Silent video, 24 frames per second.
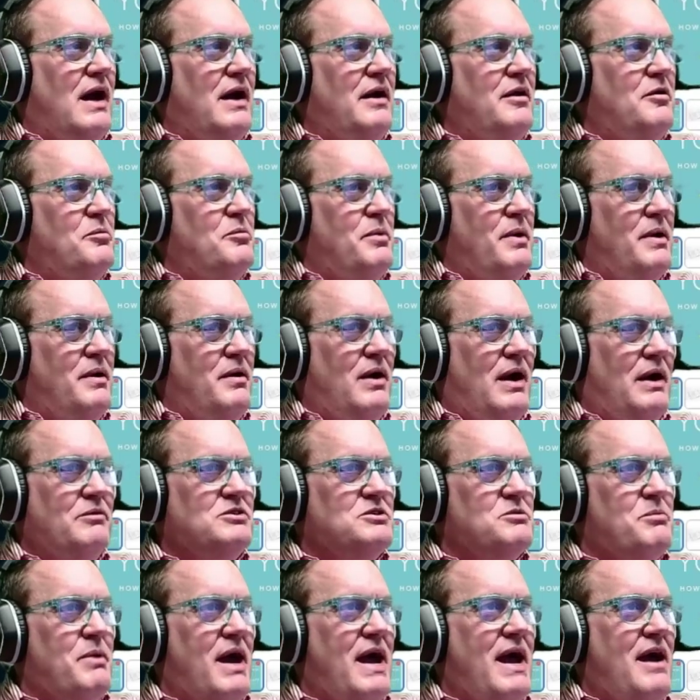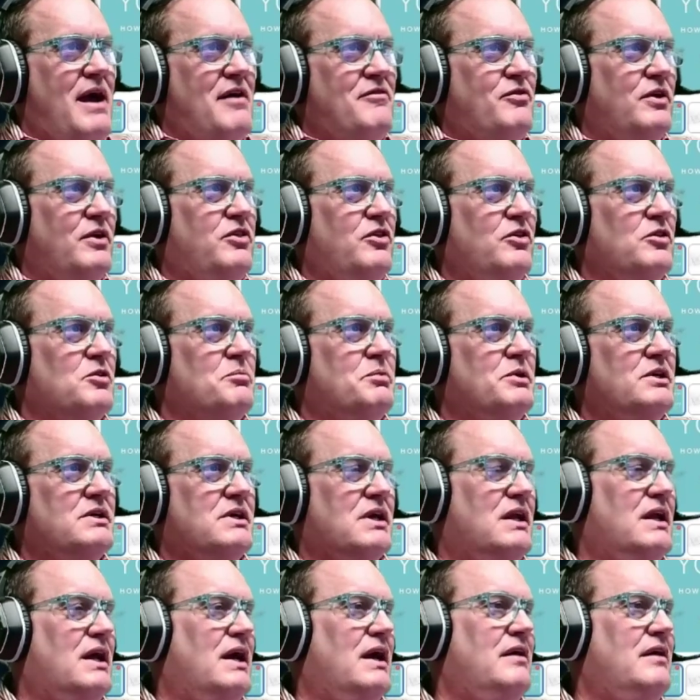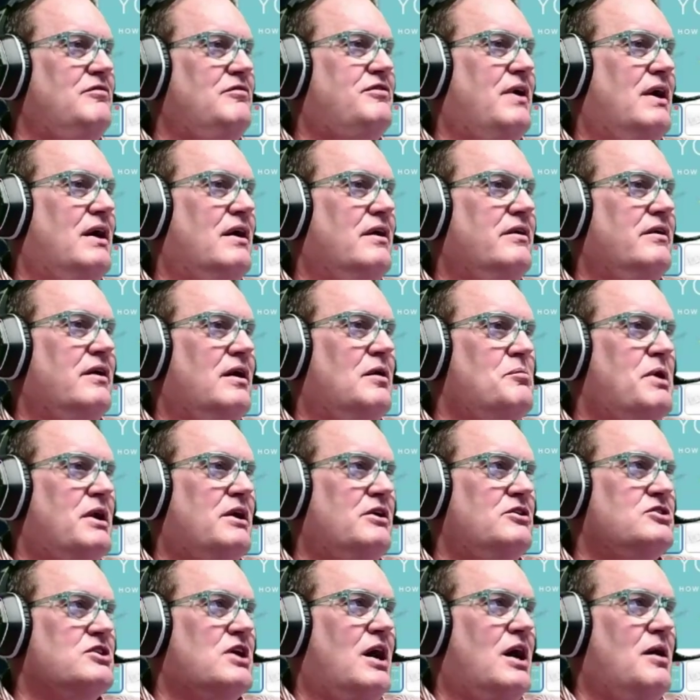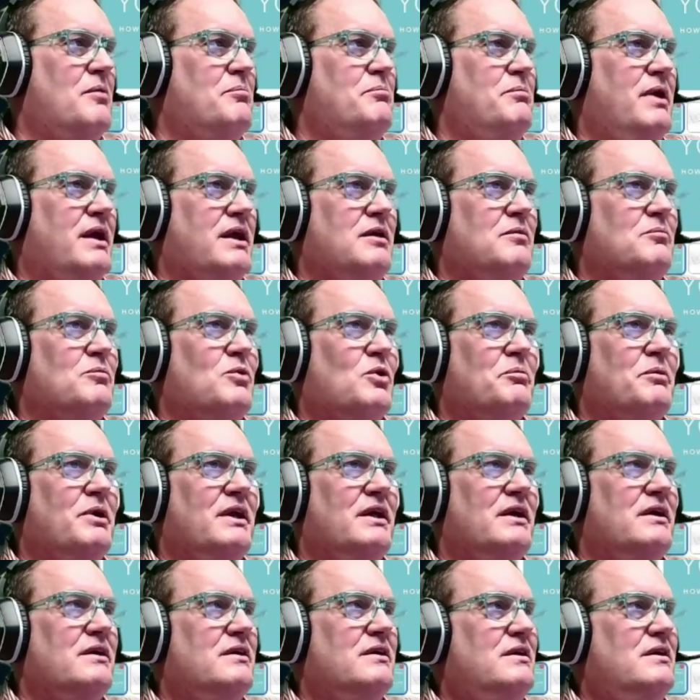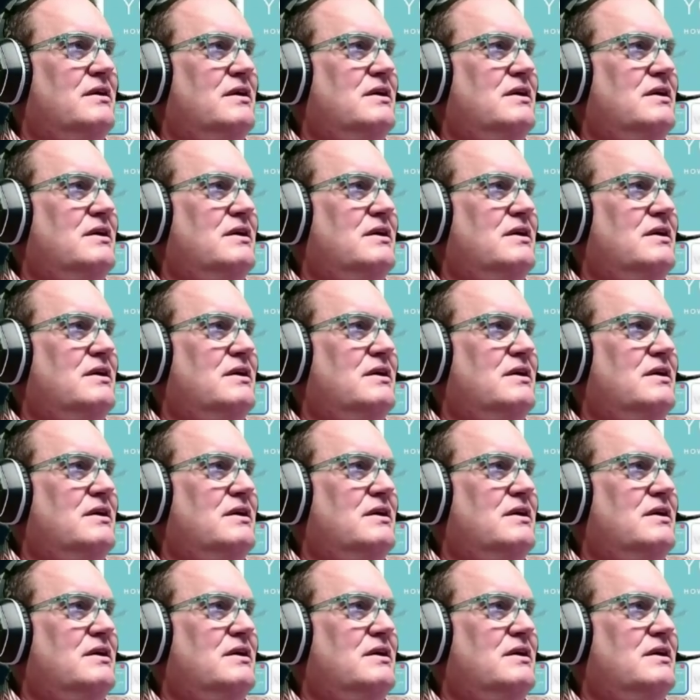I was about halfway through the book, and I found a better job making more money.